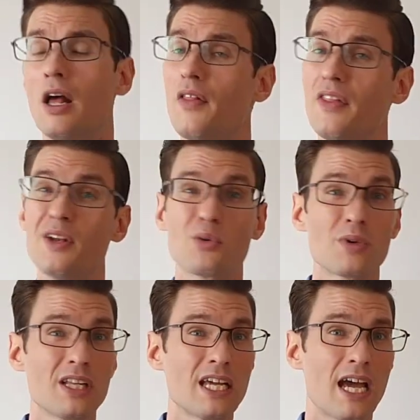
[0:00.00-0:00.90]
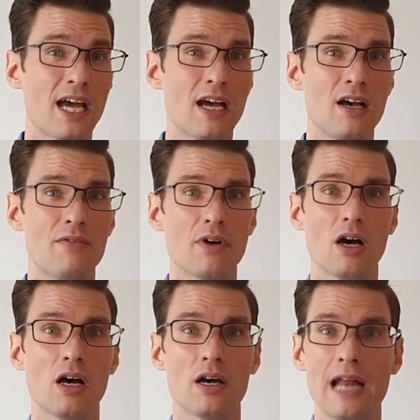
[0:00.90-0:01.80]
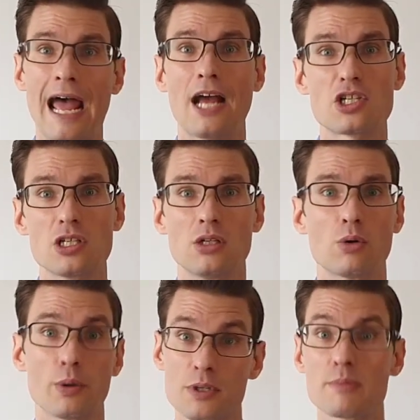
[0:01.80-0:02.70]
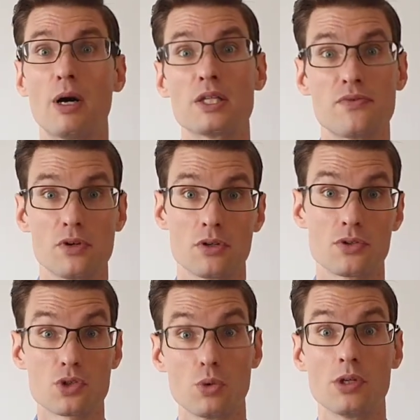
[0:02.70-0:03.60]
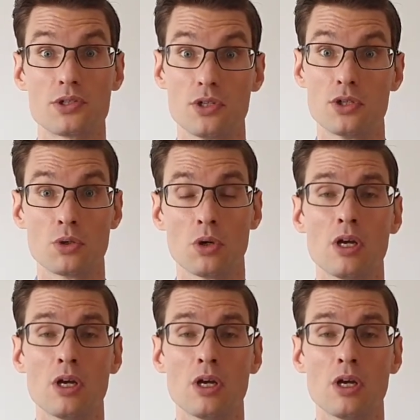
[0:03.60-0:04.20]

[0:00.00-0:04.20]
They don't really have an action or a response for your students to do.